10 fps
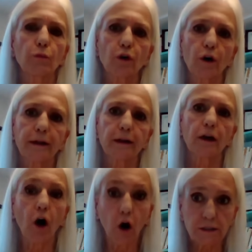
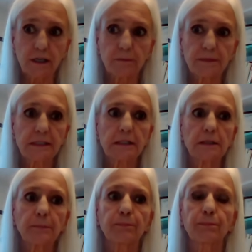regarding
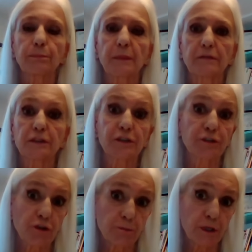autopsy, the
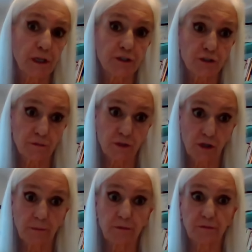determination of
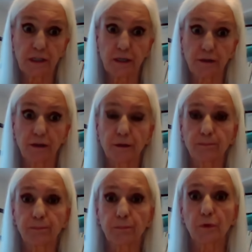time of death,
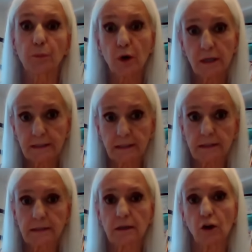the
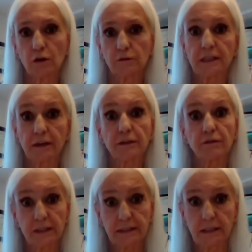process of death
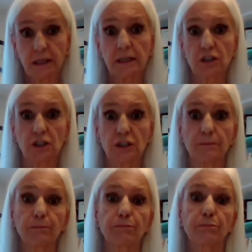
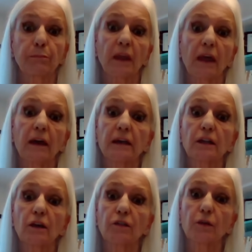investigation,
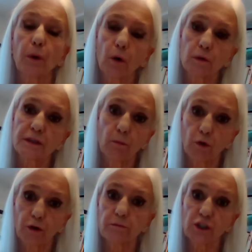and the
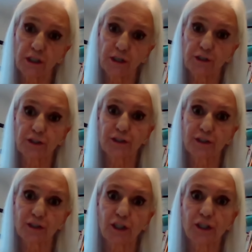post-mortem
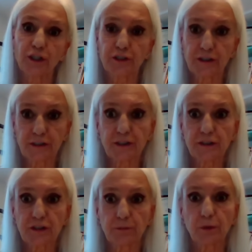changes in a
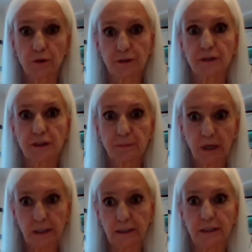deceased person's
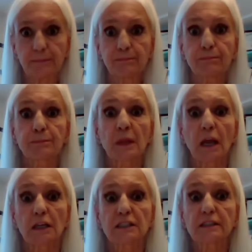body.
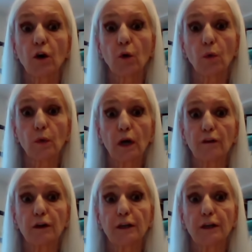So